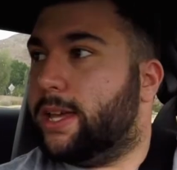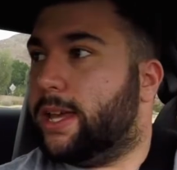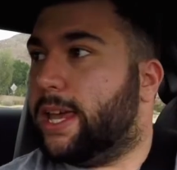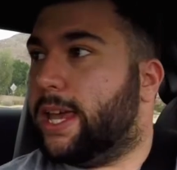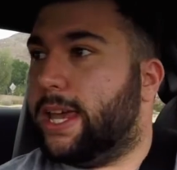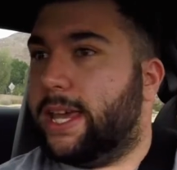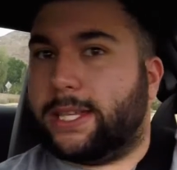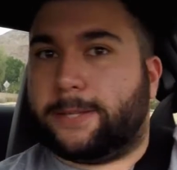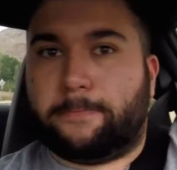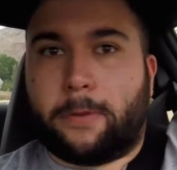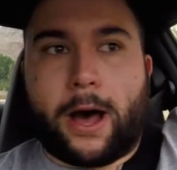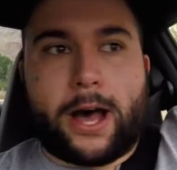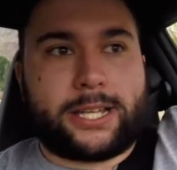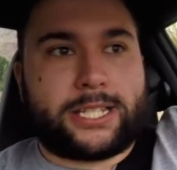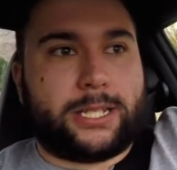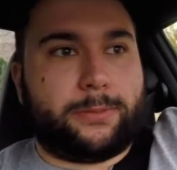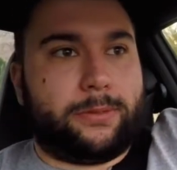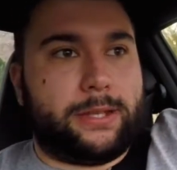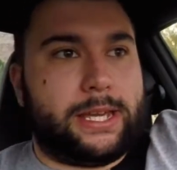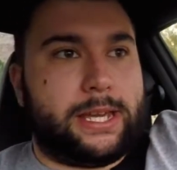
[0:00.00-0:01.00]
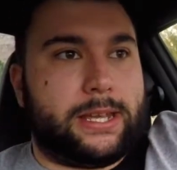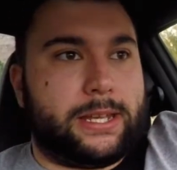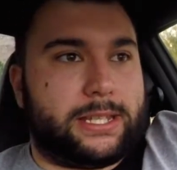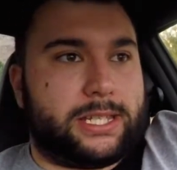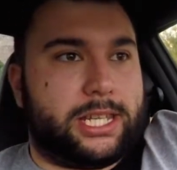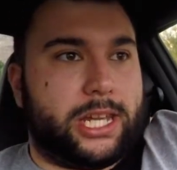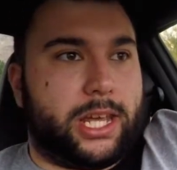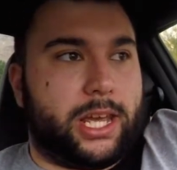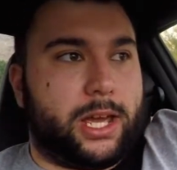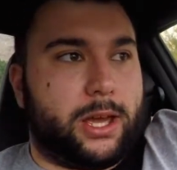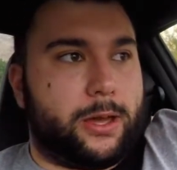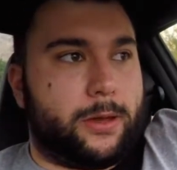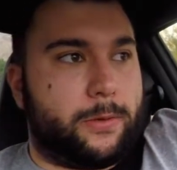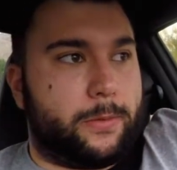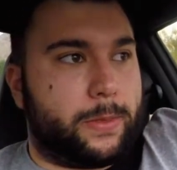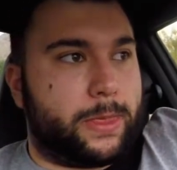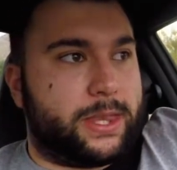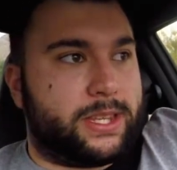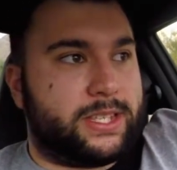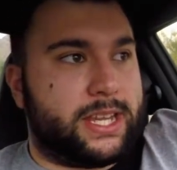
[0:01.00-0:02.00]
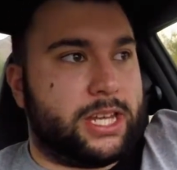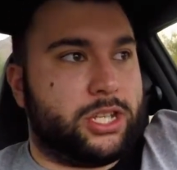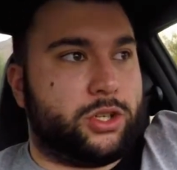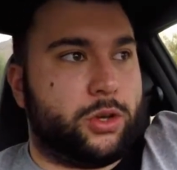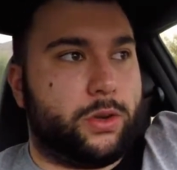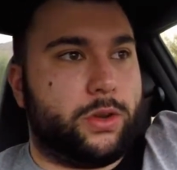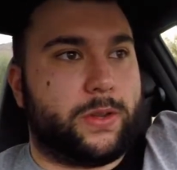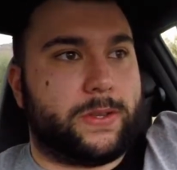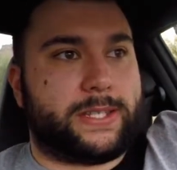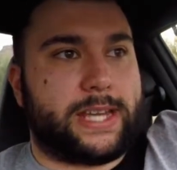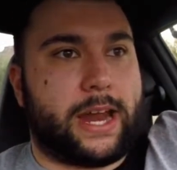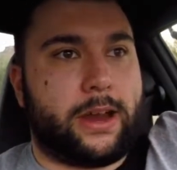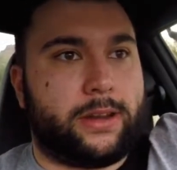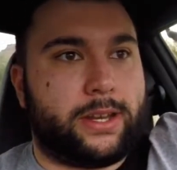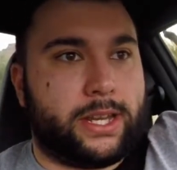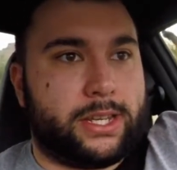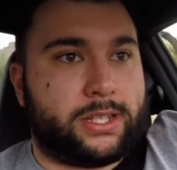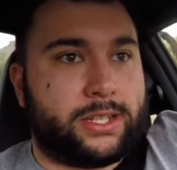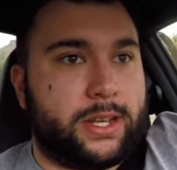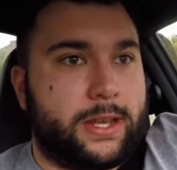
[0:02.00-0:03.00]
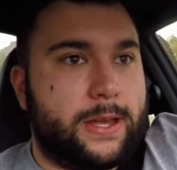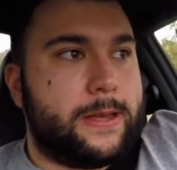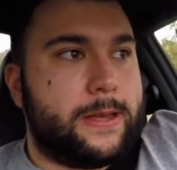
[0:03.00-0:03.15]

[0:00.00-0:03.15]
is possibly to stay true to his heritage.